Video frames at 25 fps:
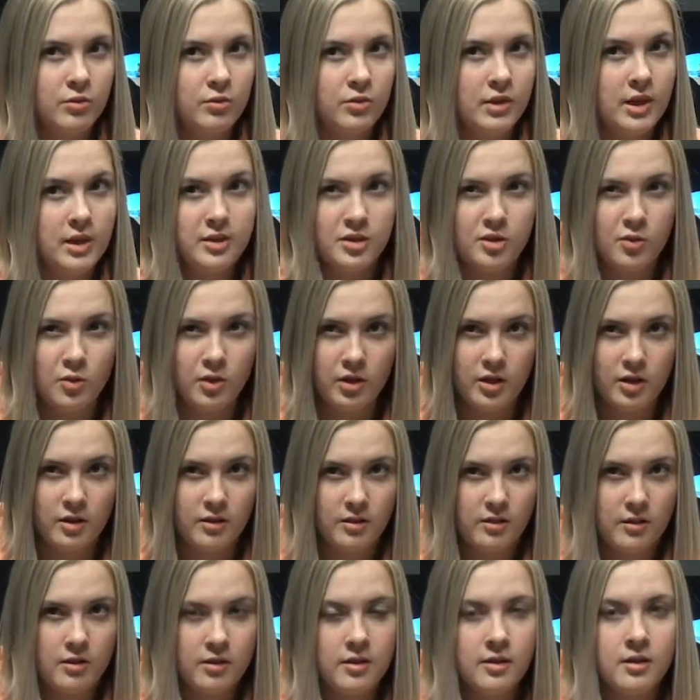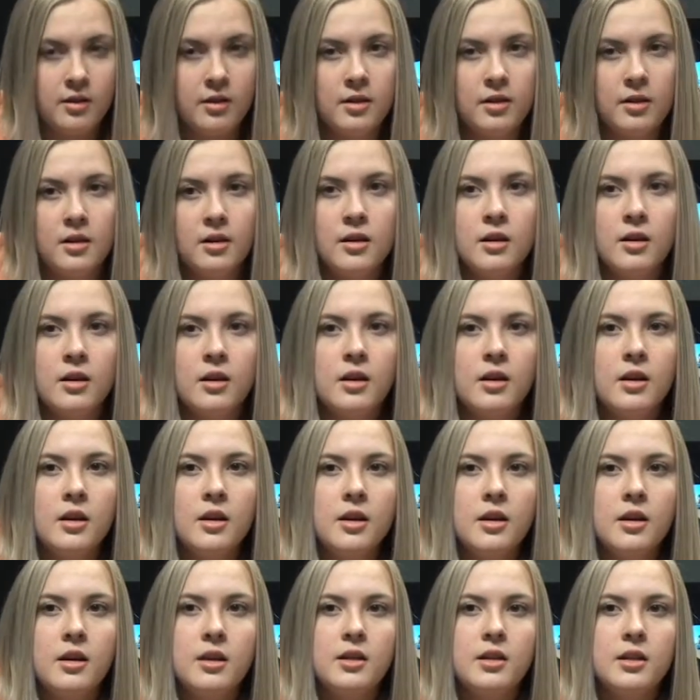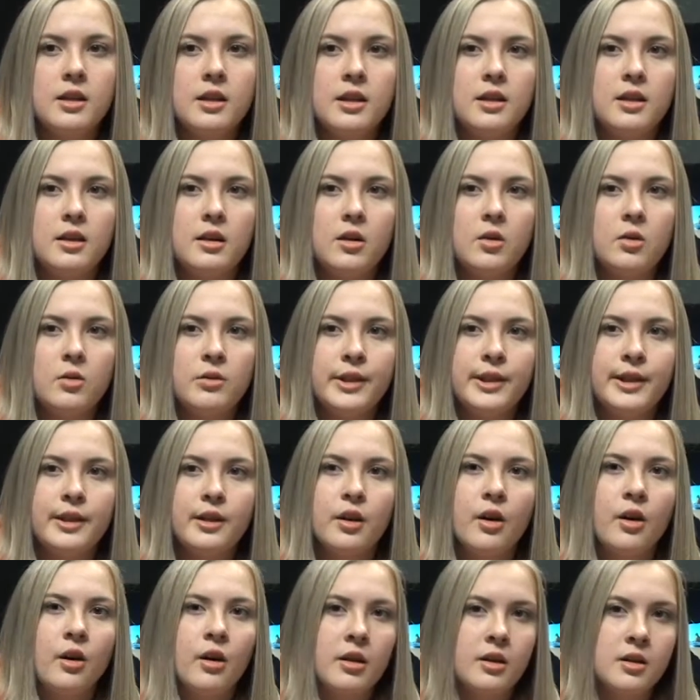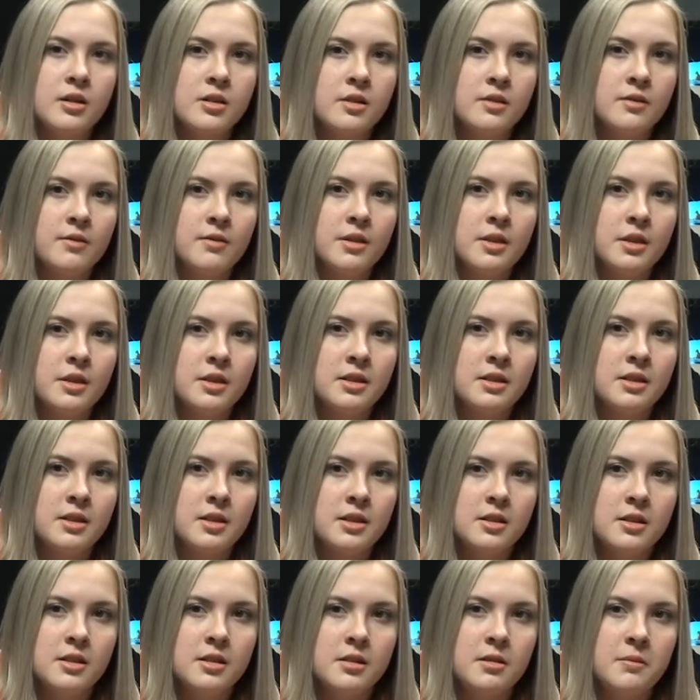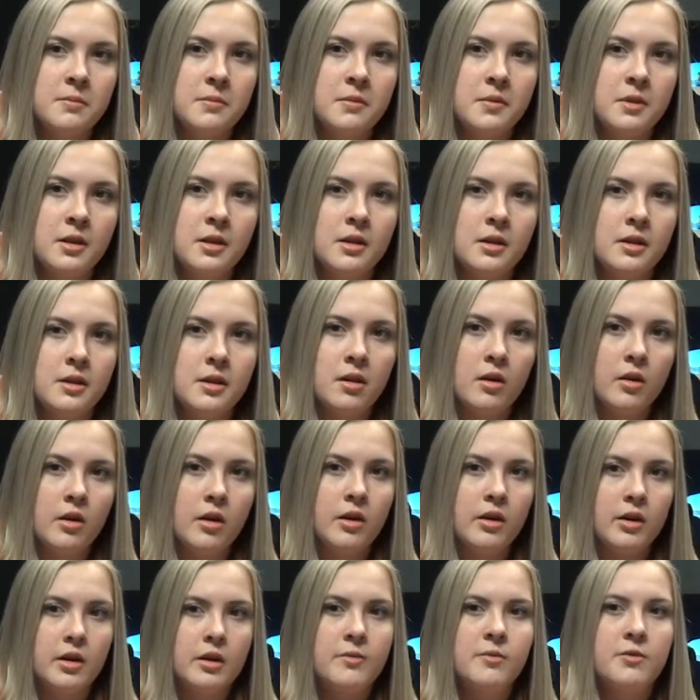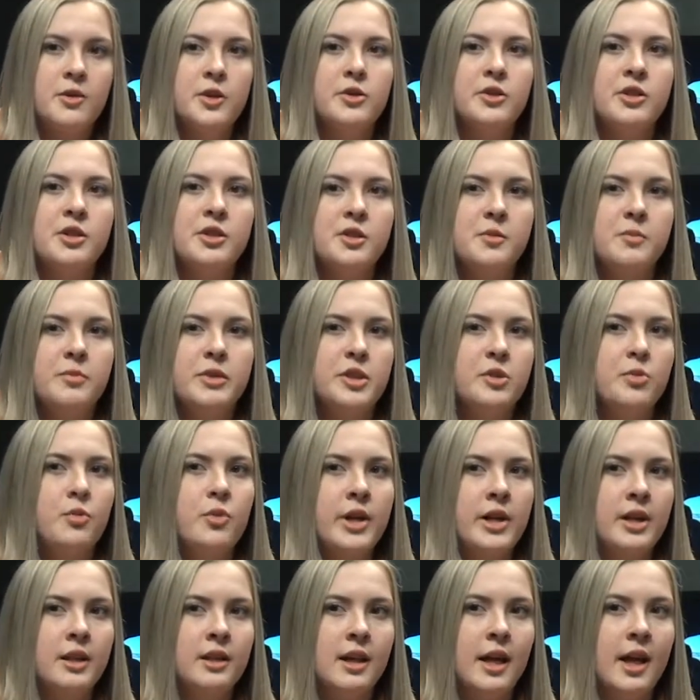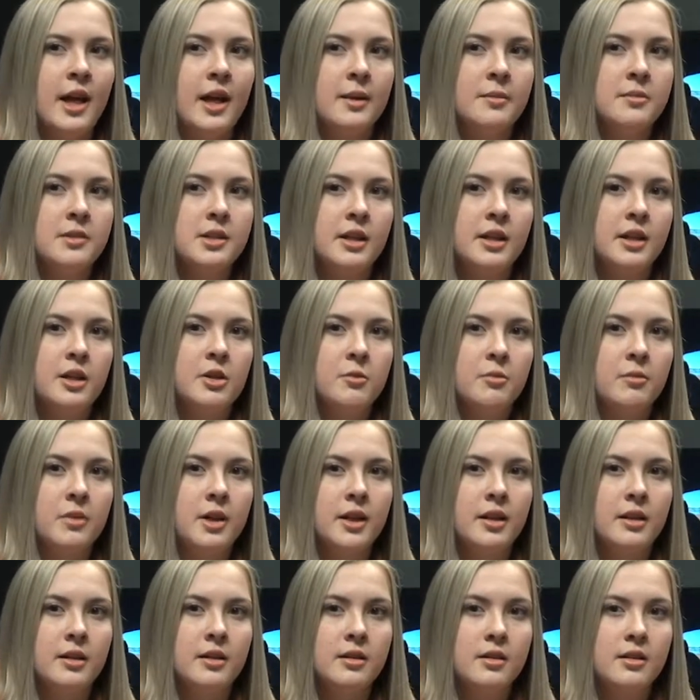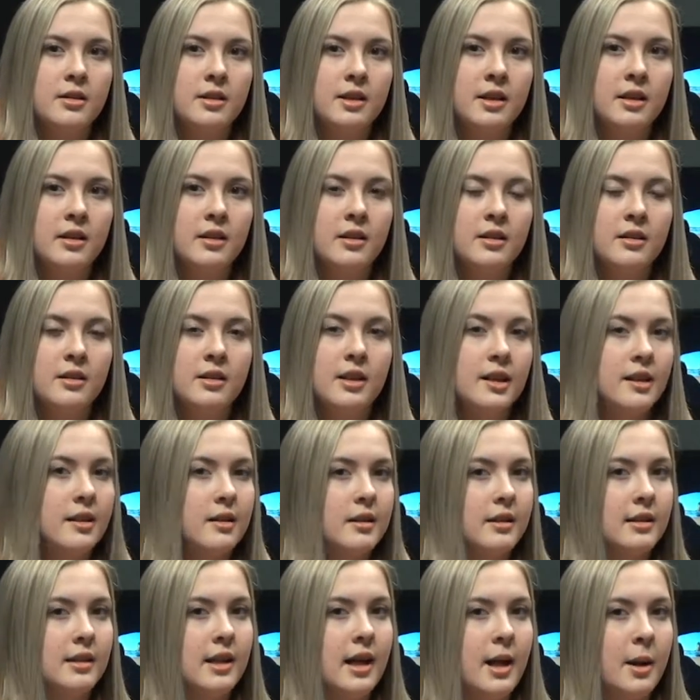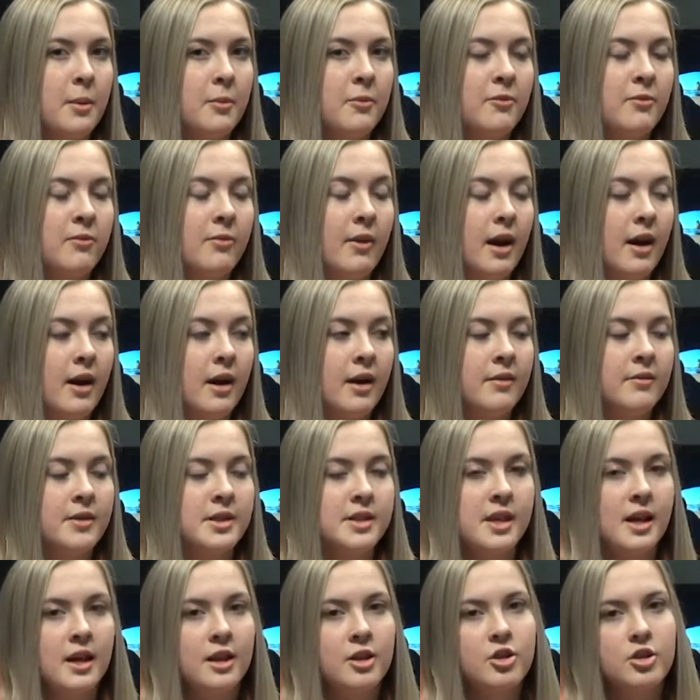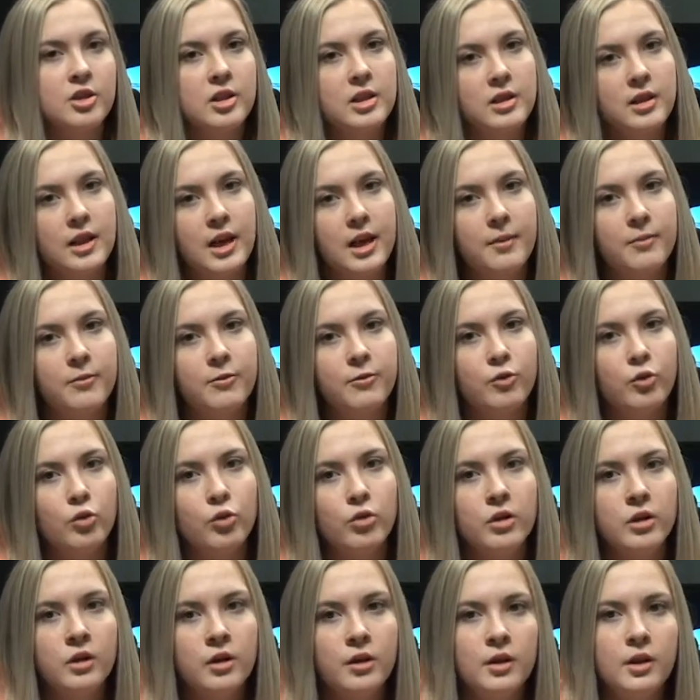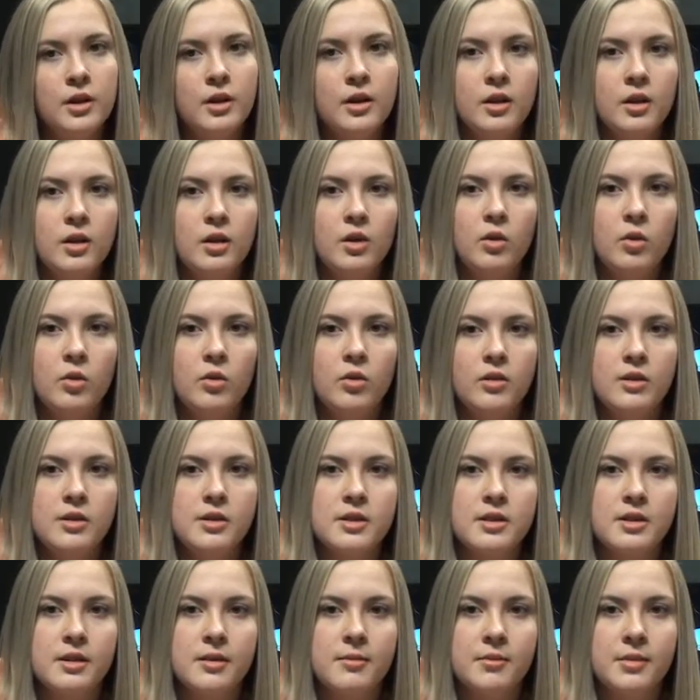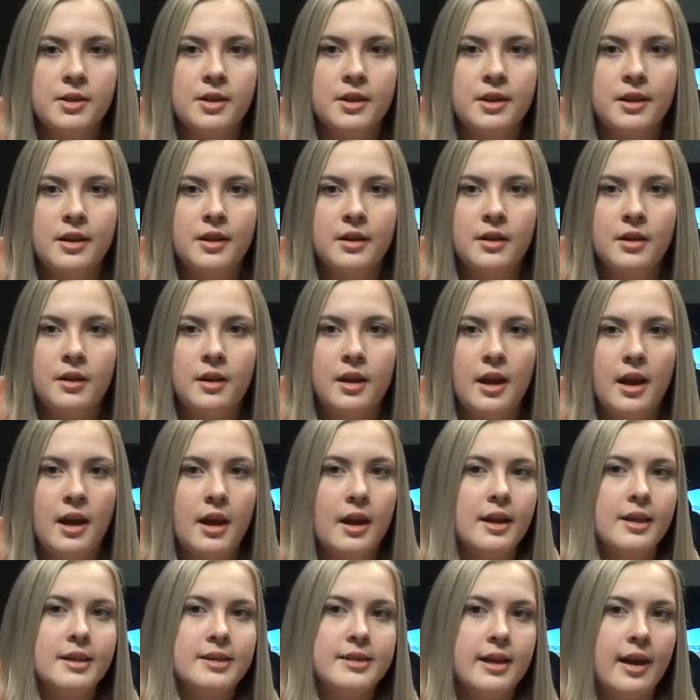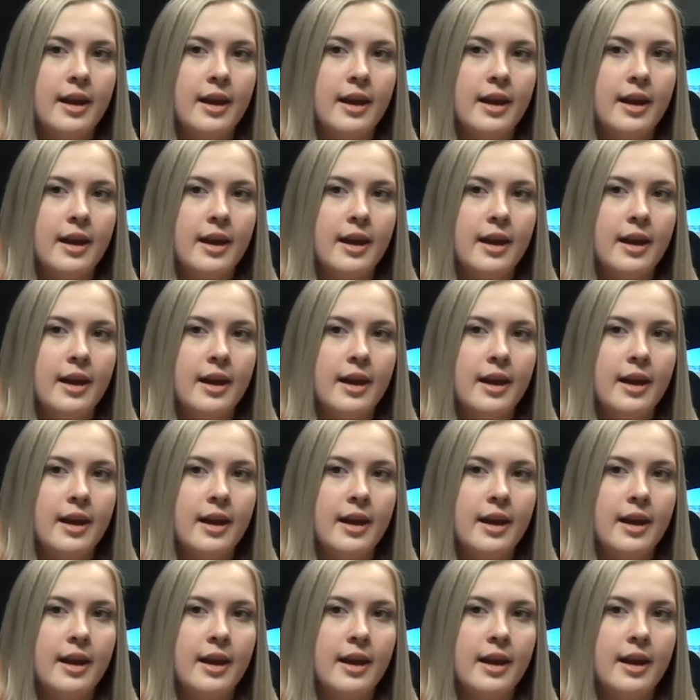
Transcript: and so on. The only cons of this system are confusions between labs, like you might think that lab 5 is actually lab 4, or something, and